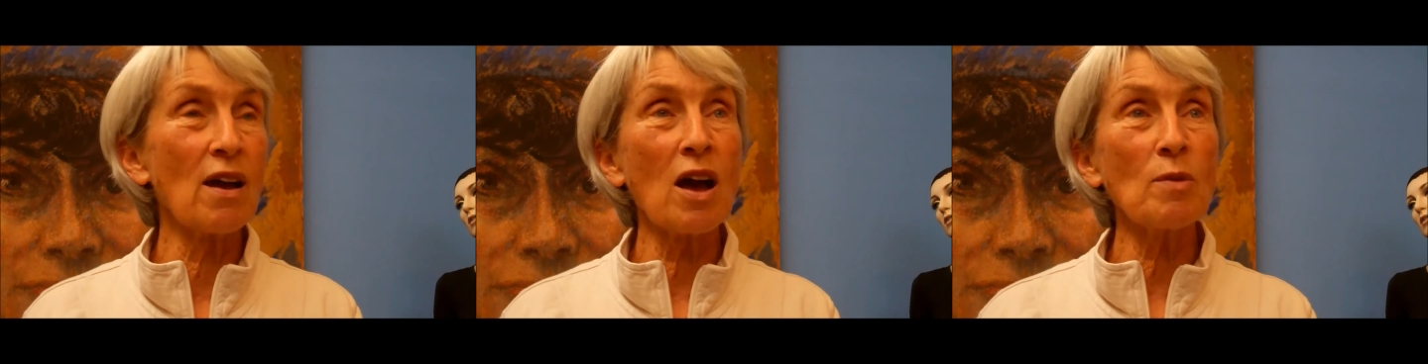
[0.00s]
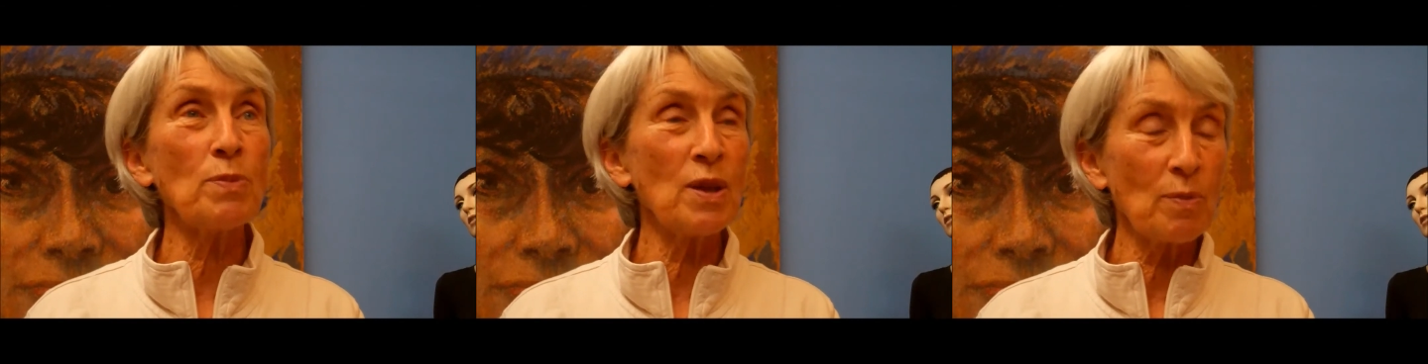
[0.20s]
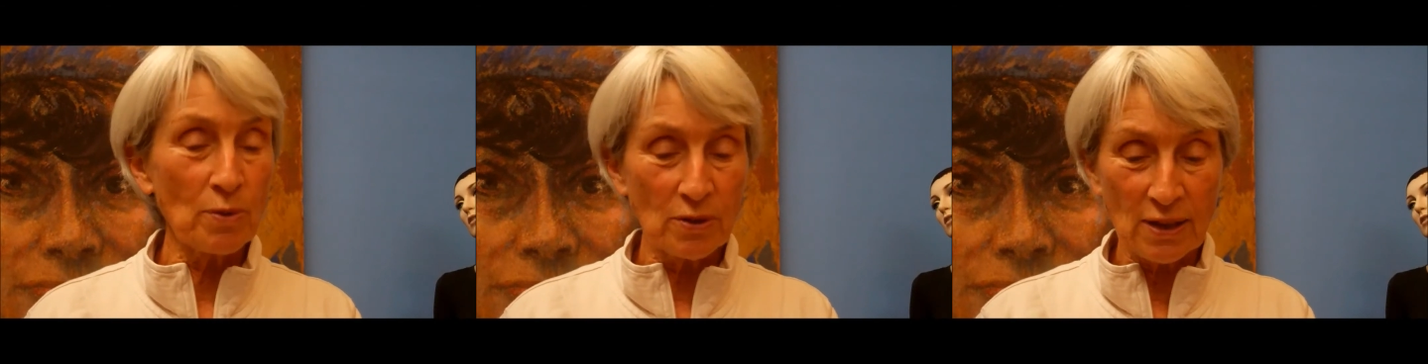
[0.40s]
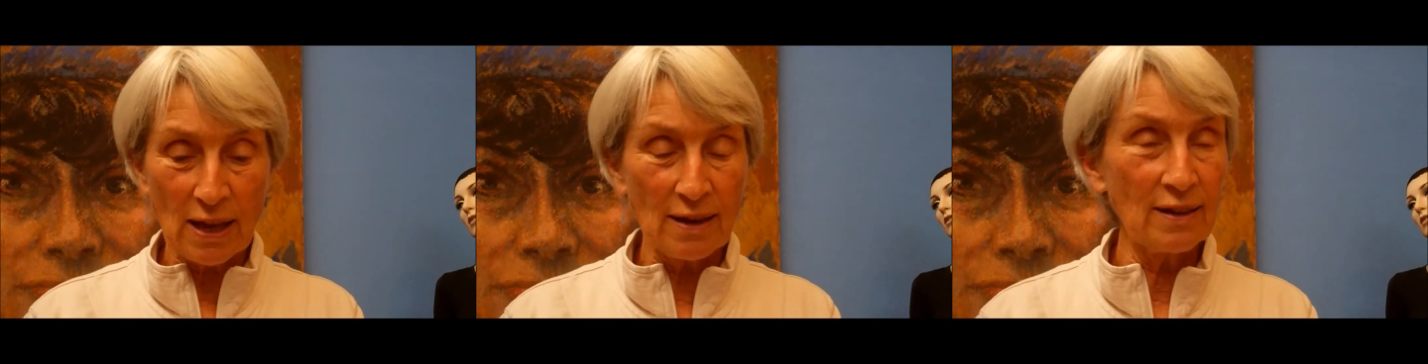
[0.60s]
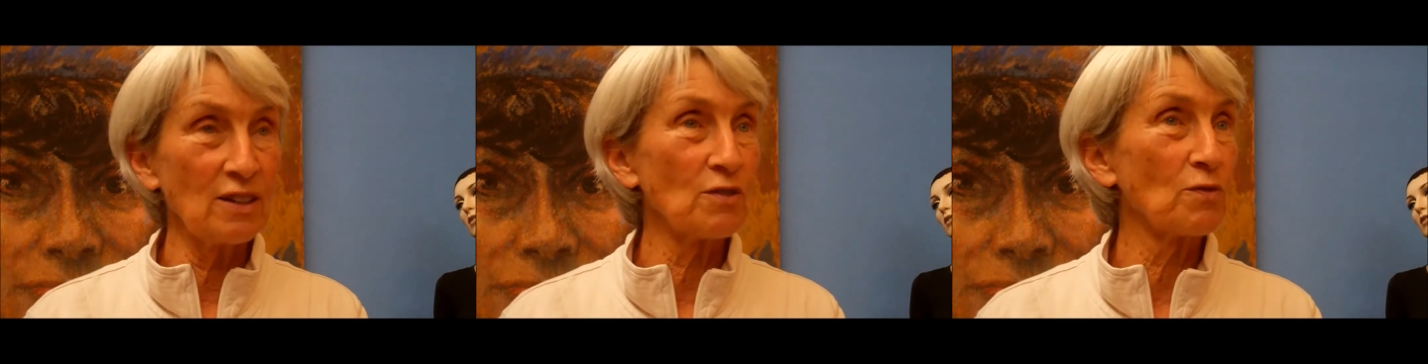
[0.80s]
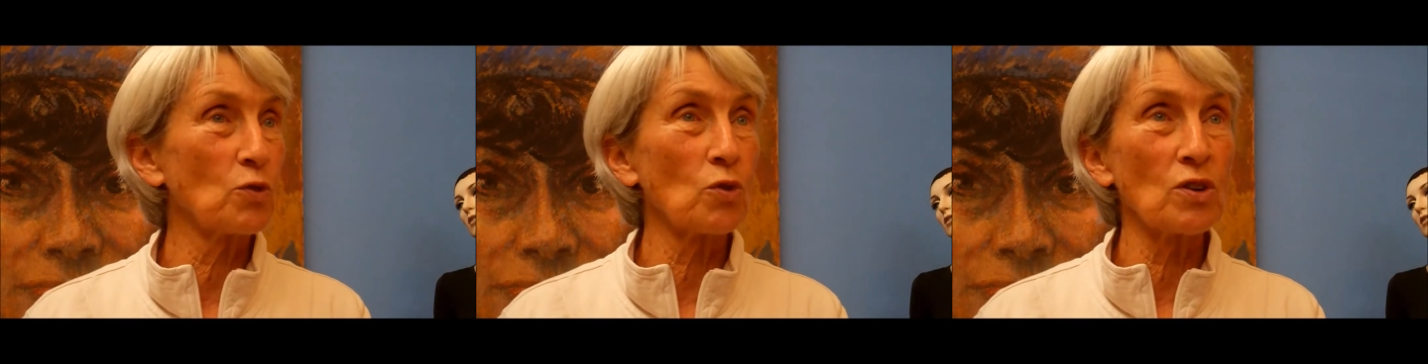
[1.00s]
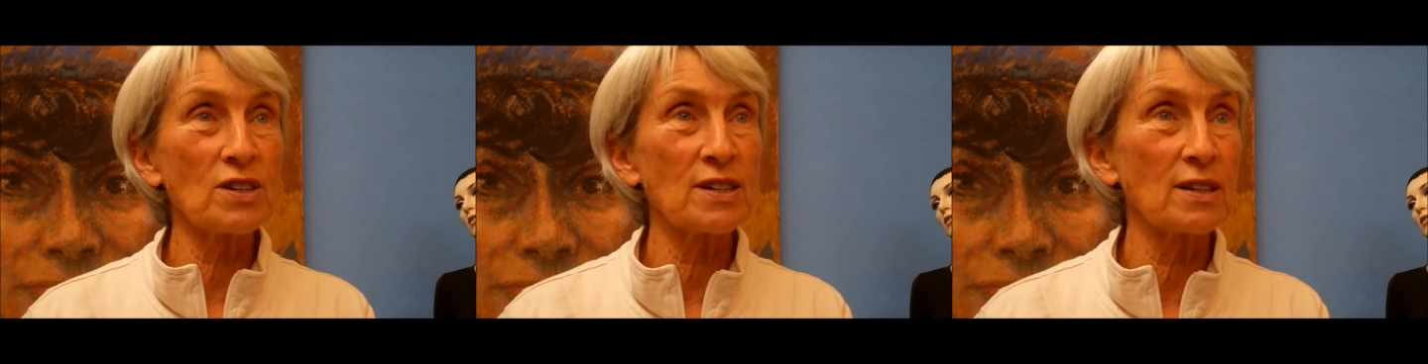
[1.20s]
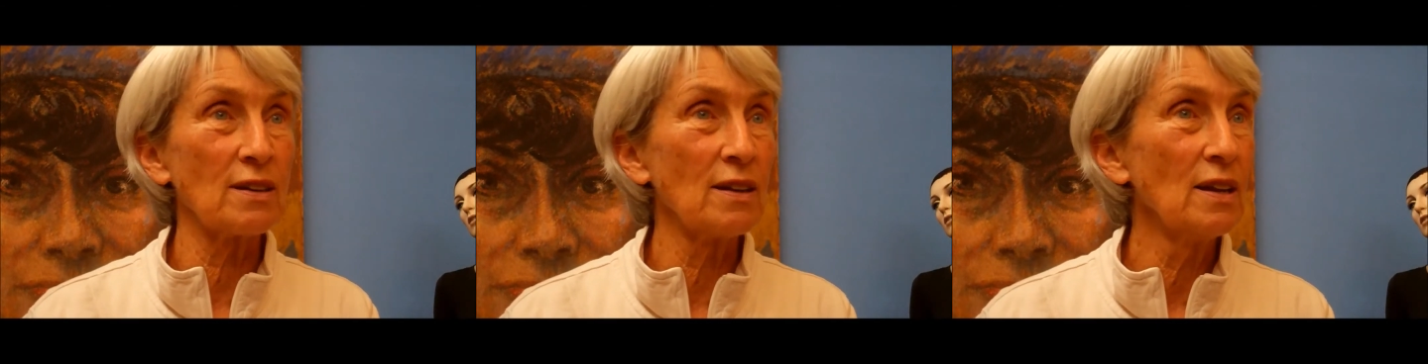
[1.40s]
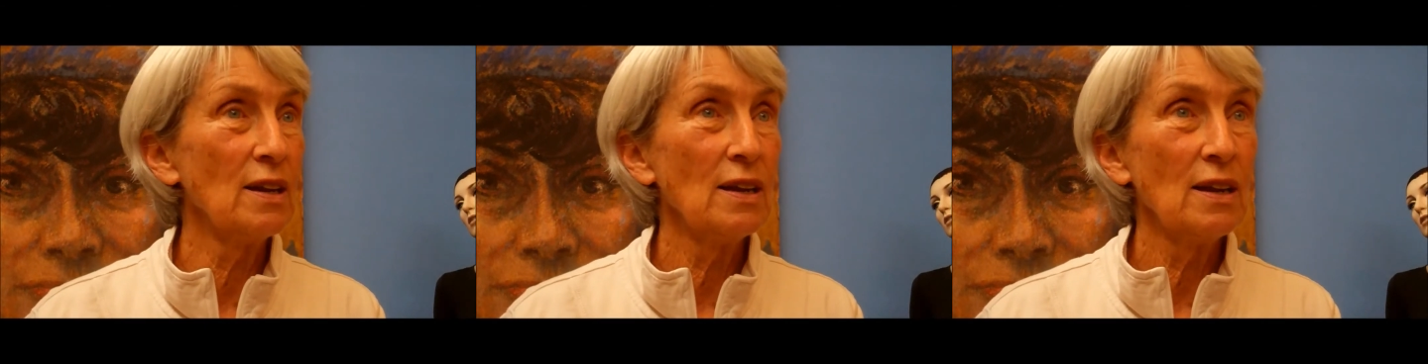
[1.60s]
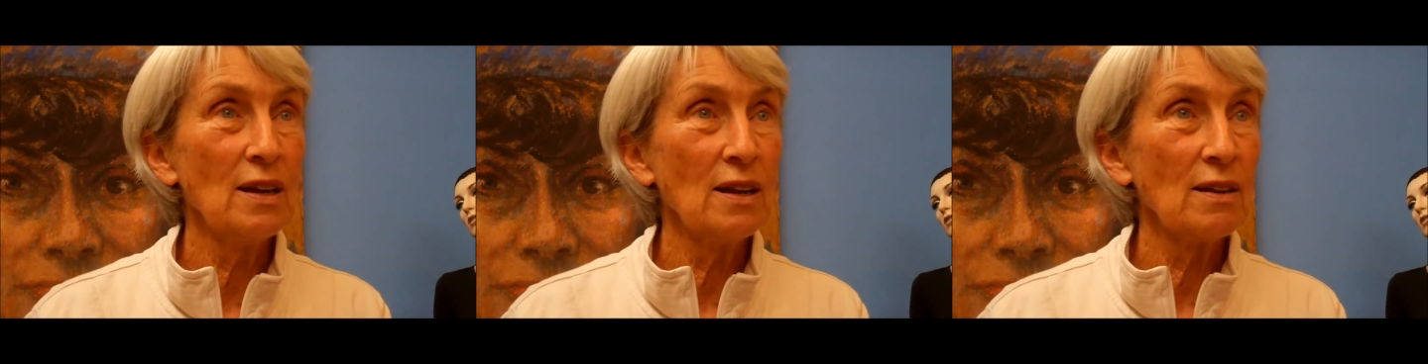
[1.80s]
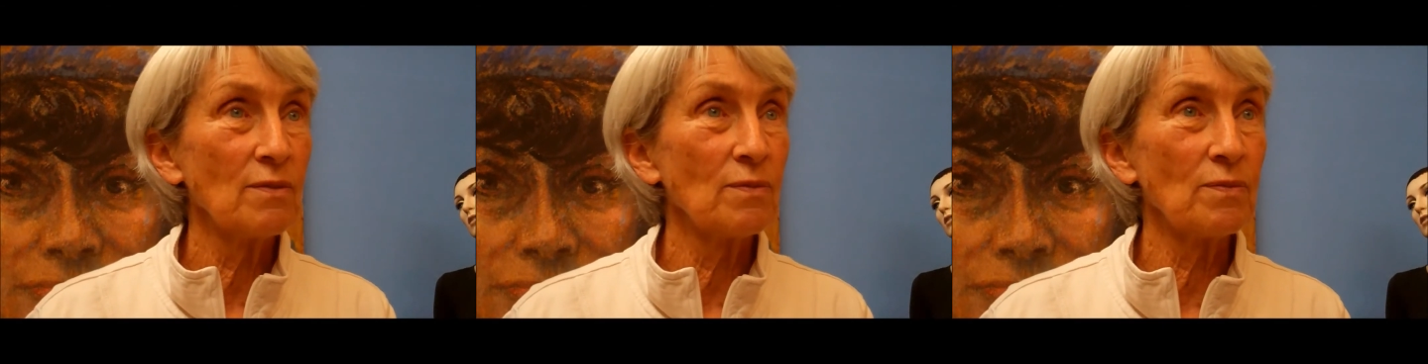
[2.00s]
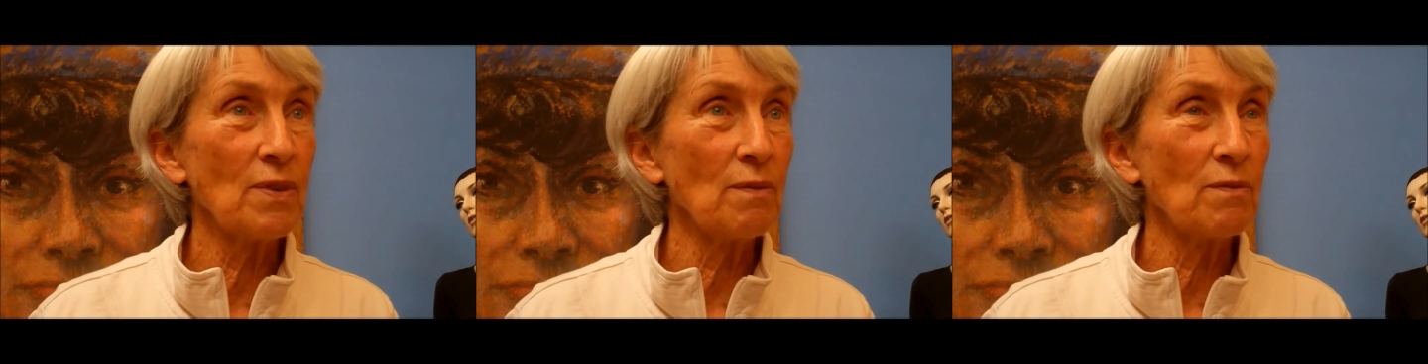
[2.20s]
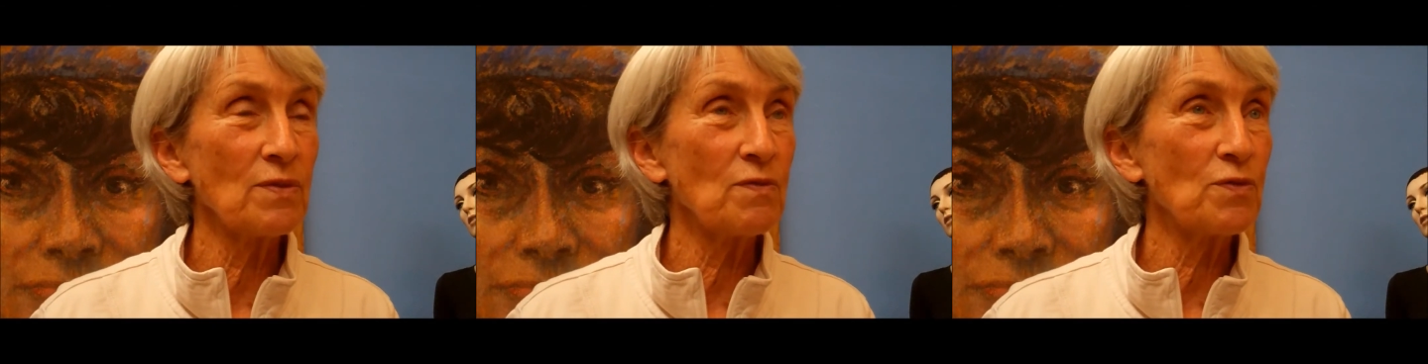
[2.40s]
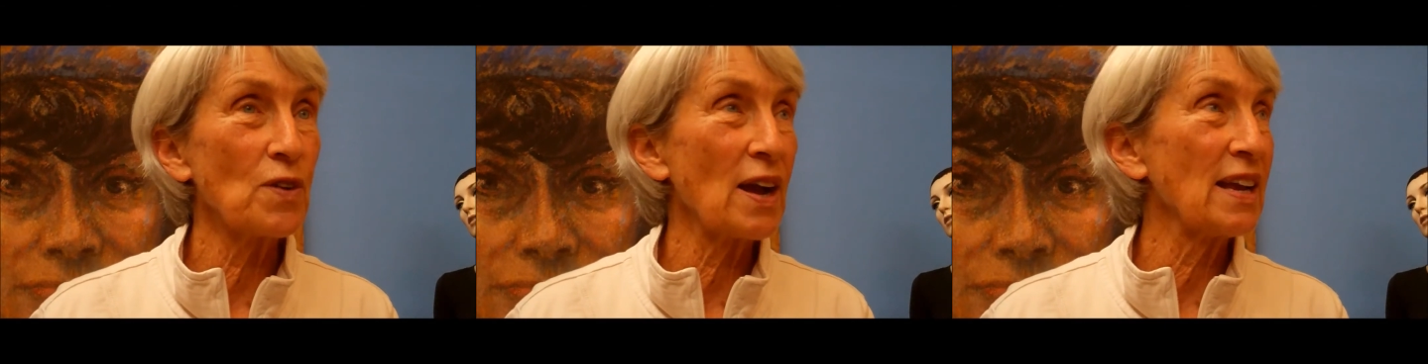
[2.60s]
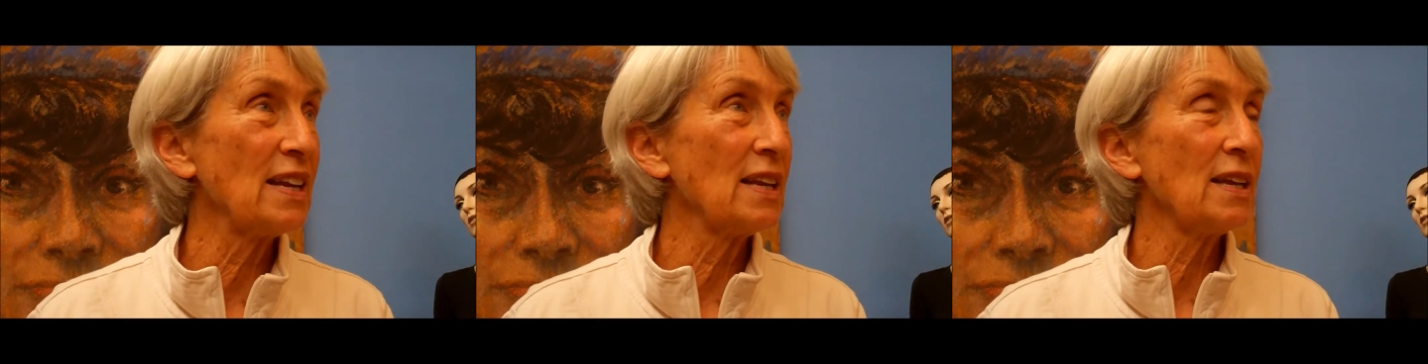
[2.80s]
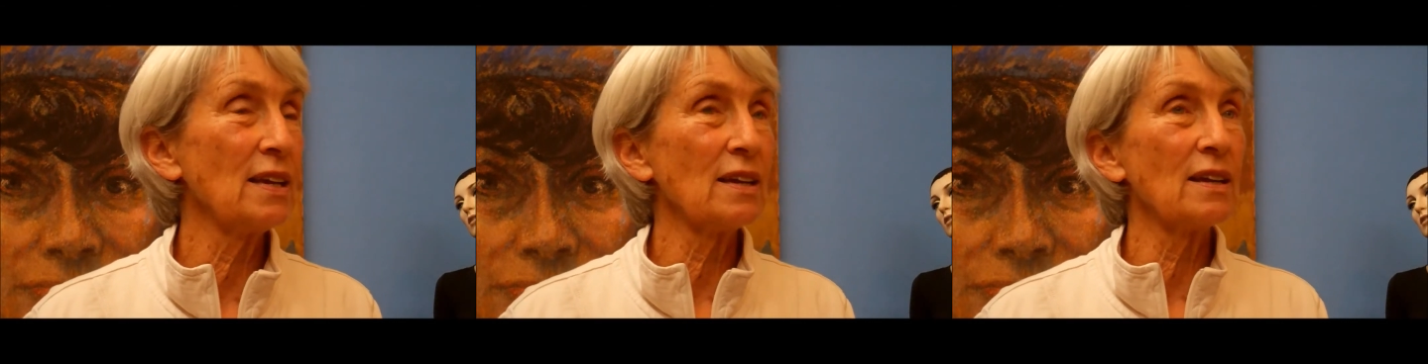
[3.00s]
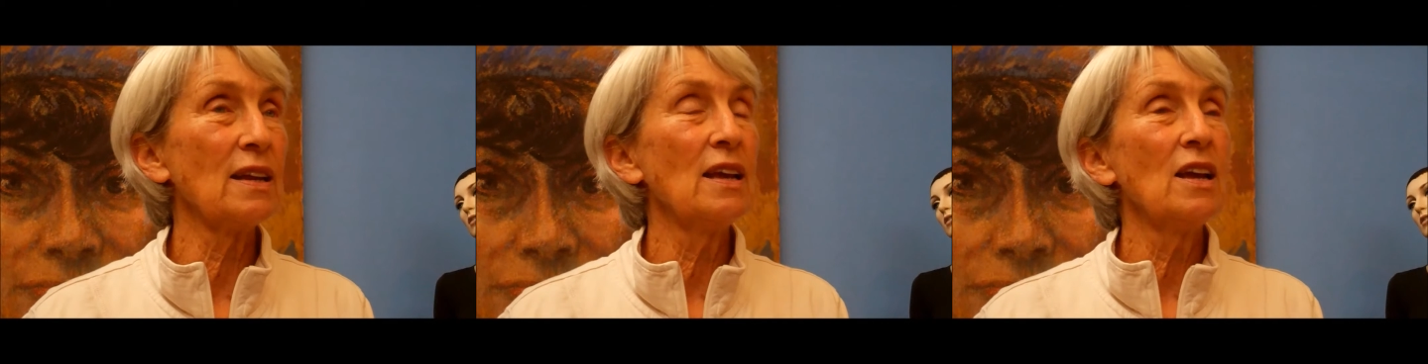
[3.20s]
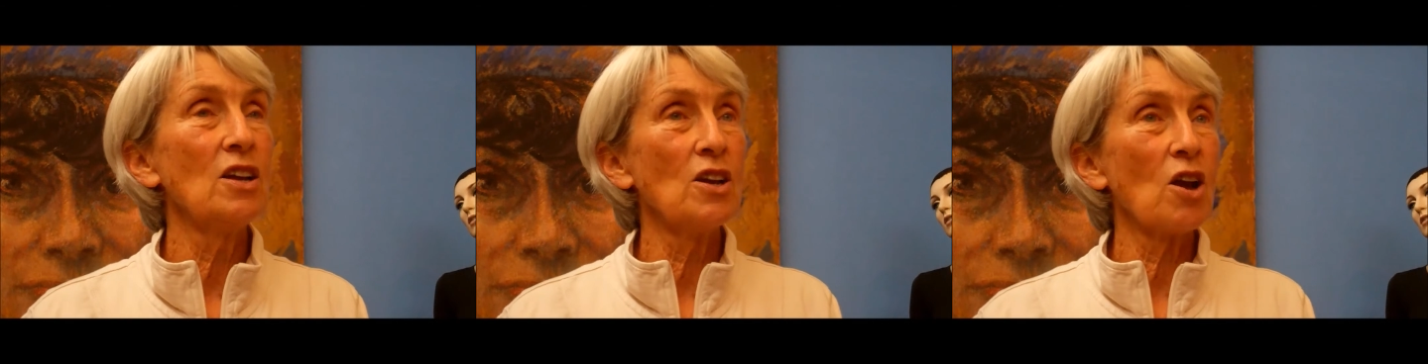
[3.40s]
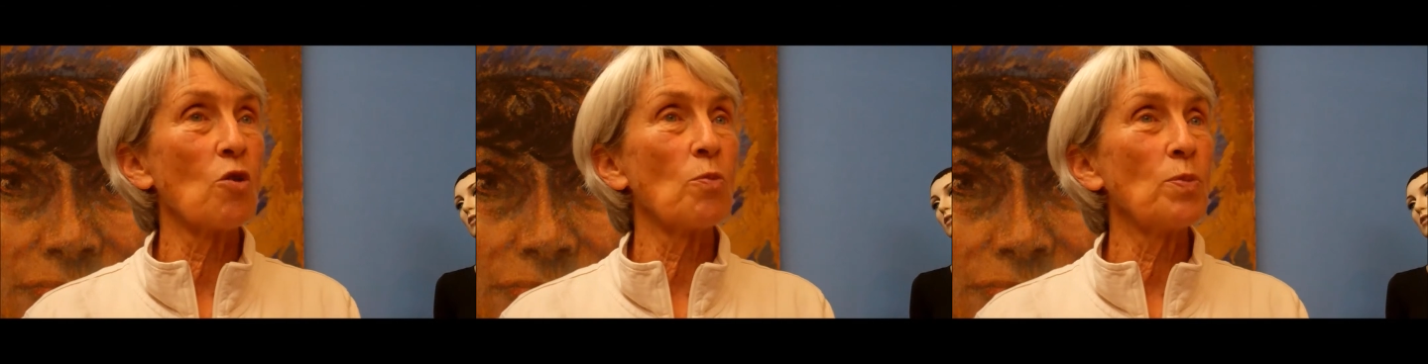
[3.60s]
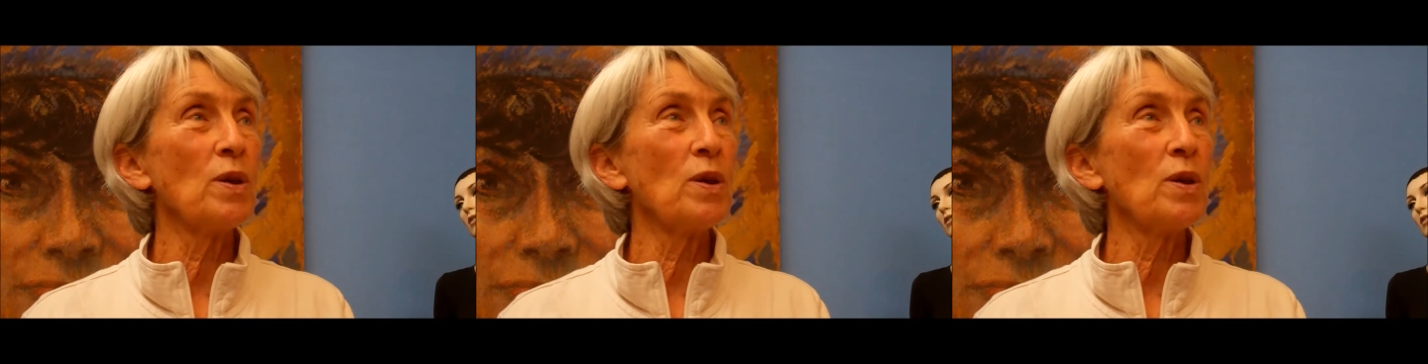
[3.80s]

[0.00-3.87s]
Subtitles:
Not people getting divorced and fighting, and no,